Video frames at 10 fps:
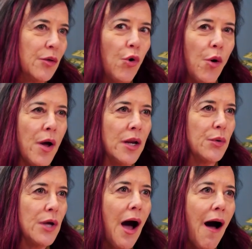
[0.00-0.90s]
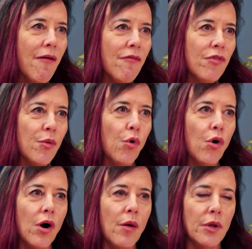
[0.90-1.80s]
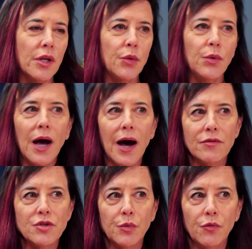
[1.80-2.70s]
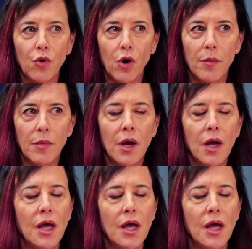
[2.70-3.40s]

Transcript: The more money we have, the more ability we have to perform